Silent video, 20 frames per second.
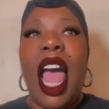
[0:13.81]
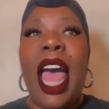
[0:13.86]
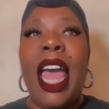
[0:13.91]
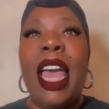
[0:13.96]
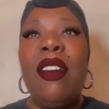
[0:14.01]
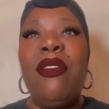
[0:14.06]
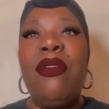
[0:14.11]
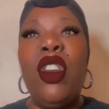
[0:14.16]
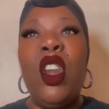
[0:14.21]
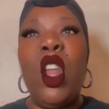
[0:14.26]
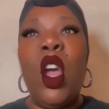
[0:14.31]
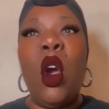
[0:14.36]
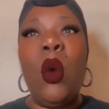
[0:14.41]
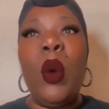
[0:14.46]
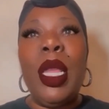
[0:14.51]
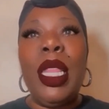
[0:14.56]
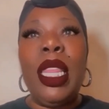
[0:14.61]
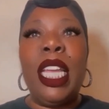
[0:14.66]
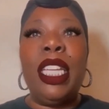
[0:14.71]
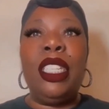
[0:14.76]
I have
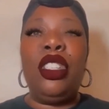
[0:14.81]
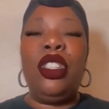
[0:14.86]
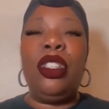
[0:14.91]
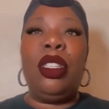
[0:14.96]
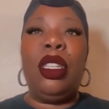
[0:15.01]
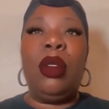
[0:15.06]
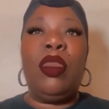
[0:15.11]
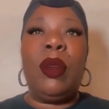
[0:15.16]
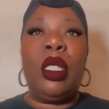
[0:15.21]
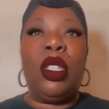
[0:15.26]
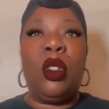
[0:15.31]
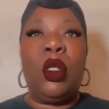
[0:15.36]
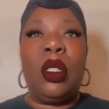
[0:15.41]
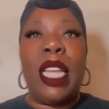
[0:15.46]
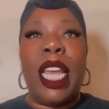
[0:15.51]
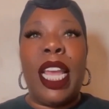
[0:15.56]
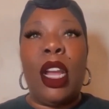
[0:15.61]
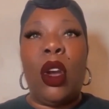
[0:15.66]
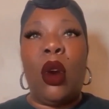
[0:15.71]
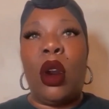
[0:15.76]
no relationship with
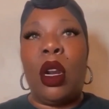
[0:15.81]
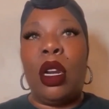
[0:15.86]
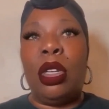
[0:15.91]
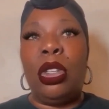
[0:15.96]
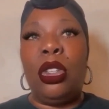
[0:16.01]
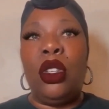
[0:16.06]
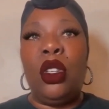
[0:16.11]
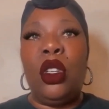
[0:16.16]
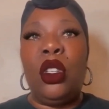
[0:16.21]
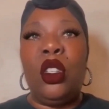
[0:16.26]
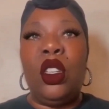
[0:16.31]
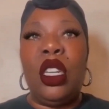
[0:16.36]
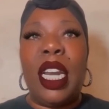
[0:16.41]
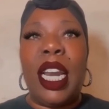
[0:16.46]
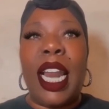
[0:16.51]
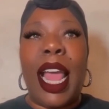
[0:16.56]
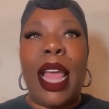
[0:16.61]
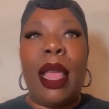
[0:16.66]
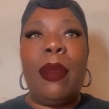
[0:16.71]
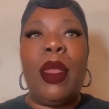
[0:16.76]
Trizah or her children,
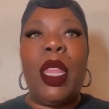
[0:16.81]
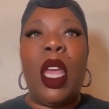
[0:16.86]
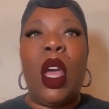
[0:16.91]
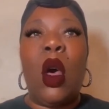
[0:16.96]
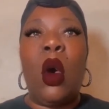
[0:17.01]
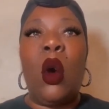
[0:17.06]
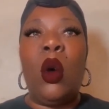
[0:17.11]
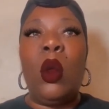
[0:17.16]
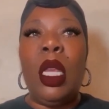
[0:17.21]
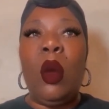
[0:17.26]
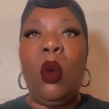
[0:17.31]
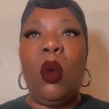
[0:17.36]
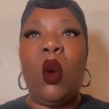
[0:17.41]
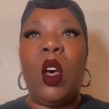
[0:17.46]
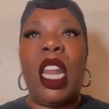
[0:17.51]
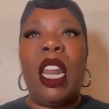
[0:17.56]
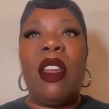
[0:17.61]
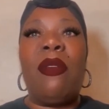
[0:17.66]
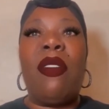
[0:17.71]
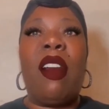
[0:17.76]
and I am the only
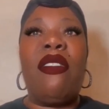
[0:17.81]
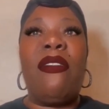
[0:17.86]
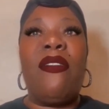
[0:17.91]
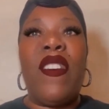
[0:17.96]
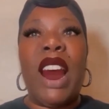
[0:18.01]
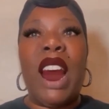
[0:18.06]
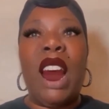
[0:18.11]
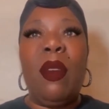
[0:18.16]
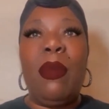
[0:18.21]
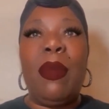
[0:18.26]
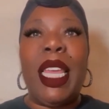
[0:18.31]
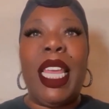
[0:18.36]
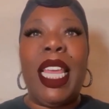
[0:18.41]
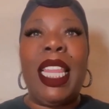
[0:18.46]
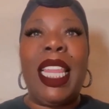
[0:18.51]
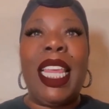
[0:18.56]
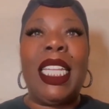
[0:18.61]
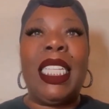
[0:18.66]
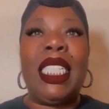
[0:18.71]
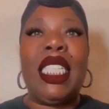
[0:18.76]
one of our
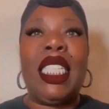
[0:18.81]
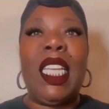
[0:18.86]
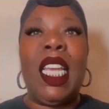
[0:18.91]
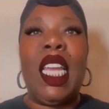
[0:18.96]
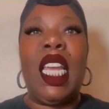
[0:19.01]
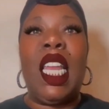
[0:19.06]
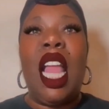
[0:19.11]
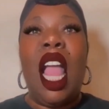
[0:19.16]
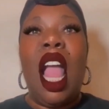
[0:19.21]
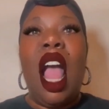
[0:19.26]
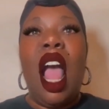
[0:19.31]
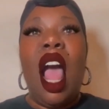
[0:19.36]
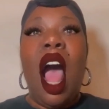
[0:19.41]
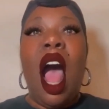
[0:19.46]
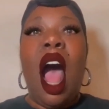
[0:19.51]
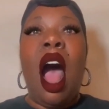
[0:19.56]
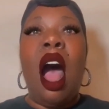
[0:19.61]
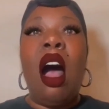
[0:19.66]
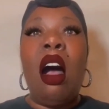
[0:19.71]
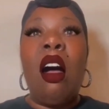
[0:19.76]
family that has seen
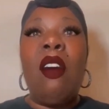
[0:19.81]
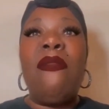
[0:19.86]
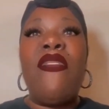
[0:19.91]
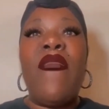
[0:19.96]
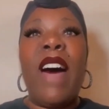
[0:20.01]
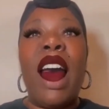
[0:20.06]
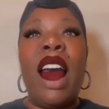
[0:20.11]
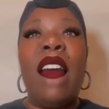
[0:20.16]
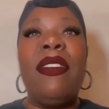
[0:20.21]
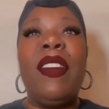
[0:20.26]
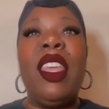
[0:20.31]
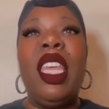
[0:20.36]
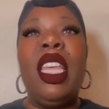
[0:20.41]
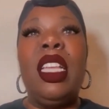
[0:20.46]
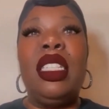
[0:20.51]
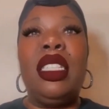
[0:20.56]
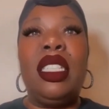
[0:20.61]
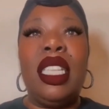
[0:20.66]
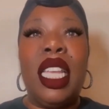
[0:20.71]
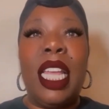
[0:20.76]
all five
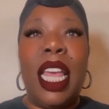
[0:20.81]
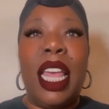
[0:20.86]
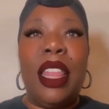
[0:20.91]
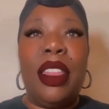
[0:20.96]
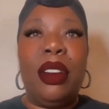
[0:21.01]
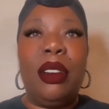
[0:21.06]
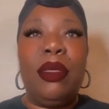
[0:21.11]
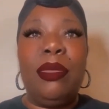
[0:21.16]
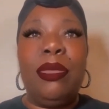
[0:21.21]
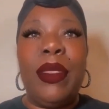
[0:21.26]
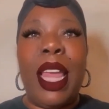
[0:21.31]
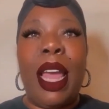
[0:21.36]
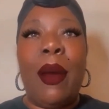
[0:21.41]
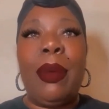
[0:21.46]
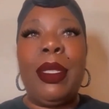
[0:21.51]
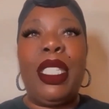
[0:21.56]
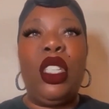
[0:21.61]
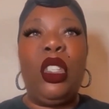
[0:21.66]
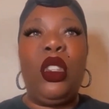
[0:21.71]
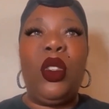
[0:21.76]
kids together.
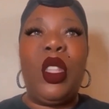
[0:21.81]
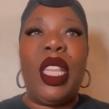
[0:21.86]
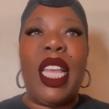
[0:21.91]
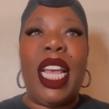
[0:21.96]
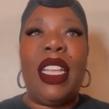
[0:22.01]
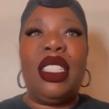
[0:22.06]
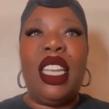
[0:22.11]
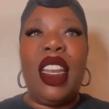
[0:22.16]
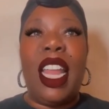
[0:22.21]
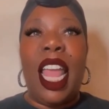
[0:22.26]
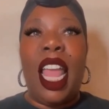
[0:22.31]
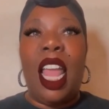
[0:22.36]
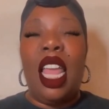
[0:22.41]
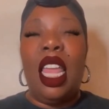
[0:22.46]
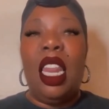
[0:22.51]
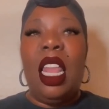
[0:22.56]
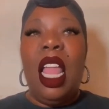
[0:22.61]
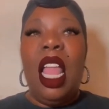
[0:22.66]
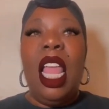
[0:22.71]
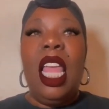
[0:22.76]
That was in
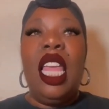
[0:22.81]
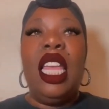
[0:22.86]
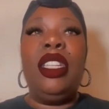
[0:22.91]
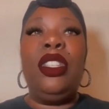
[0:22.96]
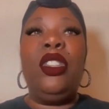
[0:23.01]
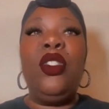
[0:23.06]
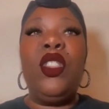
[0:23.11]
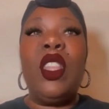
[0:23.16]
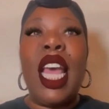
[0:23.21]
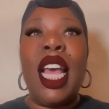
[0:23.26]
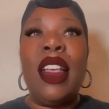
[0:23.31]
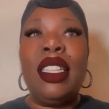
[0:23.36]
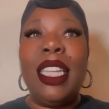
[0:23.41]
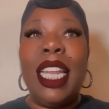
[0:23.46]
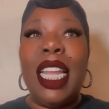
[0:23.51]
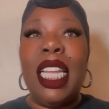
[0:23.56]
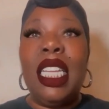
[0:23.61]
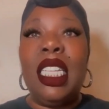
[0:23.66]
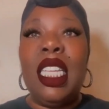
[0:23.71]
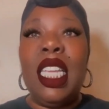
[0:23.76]
2008. In
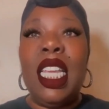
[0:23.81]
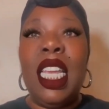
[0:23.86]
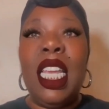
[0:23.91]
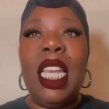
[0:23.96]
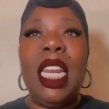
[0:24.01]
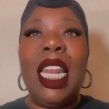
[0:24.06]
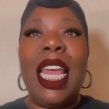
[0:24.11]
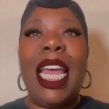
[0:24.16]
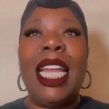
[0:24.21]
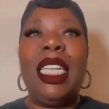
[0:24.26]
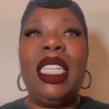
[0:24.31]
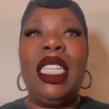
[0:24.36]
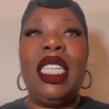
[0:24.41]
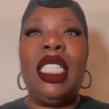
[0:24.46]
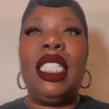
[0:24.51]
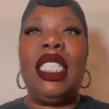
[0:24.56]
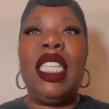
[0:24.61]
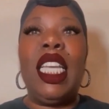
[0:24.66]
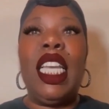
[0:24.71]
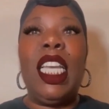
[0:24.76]
2018, I
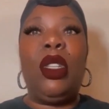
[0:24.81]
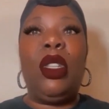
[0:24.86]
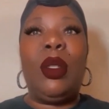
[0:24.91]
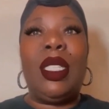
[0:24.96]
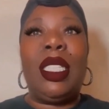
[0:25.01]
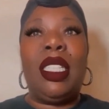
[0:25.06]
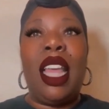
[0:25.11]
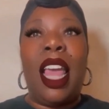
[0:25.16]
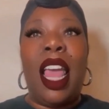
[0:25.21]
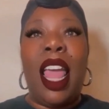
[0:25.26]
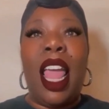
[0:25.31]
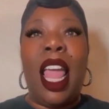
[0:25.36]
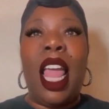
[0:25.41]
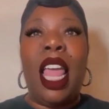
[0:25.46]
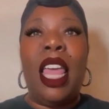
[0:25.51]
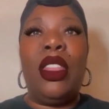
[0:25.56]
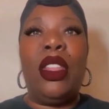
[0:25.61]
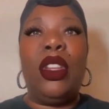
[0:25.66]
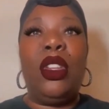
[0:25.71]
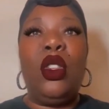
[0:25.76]
did see
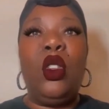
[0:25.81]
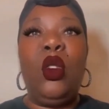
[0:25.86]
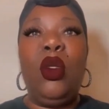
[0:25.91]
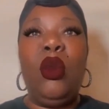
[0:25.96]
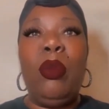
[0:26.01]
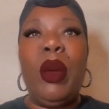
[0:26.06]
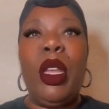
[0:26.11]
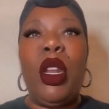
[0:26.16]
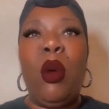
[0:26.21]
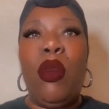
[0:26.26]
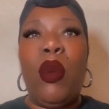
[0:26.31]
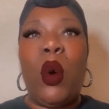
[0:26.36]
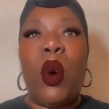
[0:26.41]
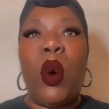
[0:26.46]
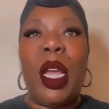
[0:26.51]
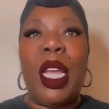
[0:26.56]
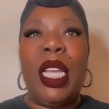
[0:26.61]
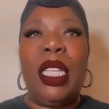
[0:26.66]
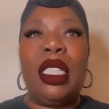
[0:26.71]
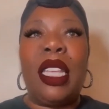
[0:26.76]
Trizah and the two middle
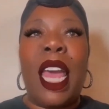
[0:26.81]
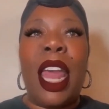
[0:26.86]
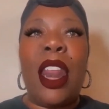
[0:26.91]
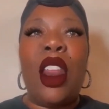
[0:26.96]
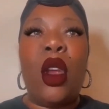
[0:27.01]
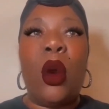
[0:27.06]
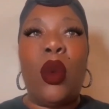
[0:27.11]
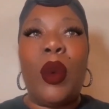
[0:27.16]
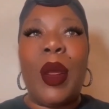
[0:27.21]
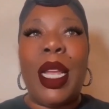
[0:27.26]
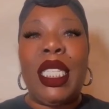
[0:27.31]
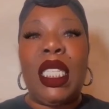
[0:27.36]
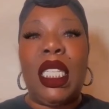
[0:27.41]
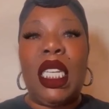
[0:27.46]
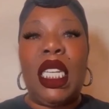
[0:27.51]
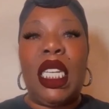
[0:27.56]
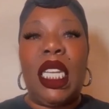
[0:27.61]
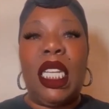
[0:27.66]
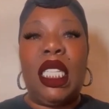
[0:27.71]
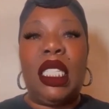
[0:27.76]
boys at her
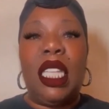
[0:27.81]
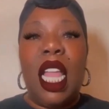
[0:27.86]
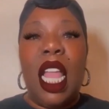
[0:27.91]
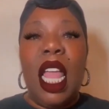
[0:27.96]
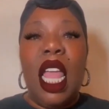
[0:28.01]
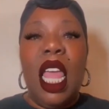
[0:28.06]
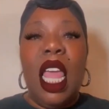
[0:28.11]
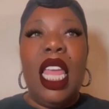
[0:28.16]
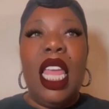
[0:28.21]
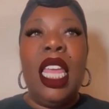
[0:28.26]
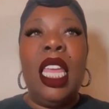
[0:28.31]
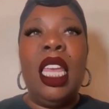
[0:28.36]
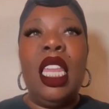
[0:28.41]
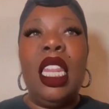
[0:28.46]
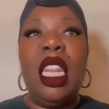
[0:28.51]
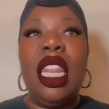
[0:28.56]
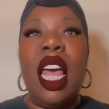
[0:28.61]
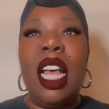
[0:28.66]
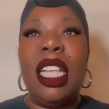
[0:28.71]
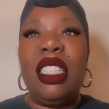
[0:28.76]
residence
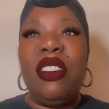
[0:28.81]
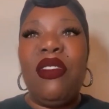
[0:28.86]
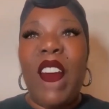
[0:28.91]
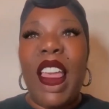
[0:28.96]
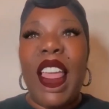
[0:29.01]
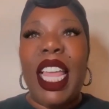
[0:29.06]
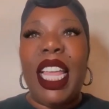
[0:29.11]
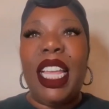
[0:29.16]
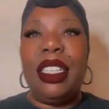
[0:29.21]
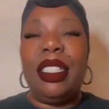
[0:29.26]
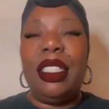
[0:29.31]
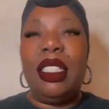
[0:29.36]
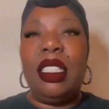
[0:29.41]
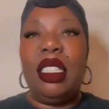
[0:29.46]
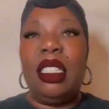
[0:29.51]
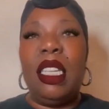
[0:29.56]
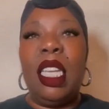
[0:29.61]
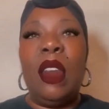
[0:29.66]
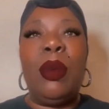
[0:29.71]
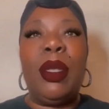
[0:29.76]
in Las Vegas.
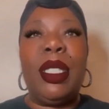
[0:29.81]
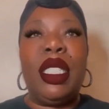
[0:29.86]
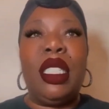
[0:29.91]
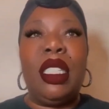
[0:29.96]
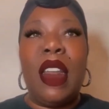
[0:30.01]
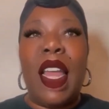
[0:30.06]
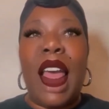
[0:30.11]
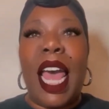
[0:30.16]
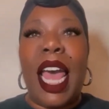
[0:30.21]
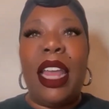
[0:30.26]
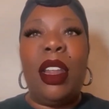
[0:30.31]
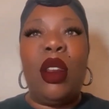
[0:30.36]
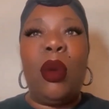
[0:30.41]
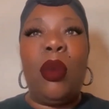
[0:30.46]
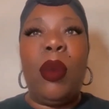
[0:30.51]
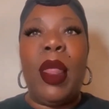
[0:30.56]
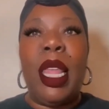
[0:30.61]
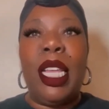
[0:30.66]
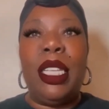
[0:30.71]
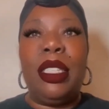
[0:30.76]
It was not a
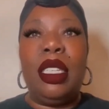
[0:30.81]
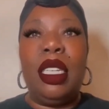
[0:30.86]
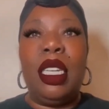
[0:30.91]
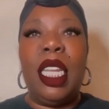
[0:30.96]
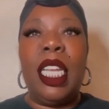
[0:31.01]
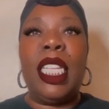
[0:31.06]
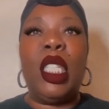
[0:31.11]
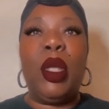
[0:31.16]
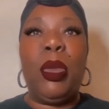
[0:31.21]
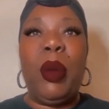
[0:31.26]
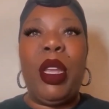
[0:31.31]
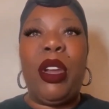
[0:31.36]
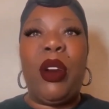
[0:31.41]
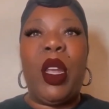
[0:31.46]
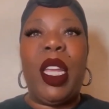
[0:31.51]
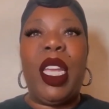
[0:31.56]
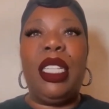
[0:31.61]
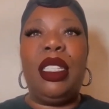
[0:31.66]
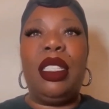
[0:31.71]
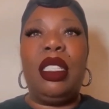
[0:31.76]
pleasant
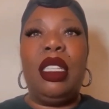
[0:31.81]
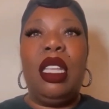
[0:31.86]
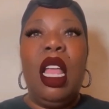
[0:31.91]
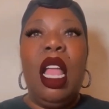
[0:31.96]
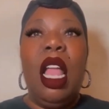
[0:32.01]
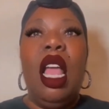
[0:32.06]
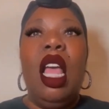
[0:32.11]
experience.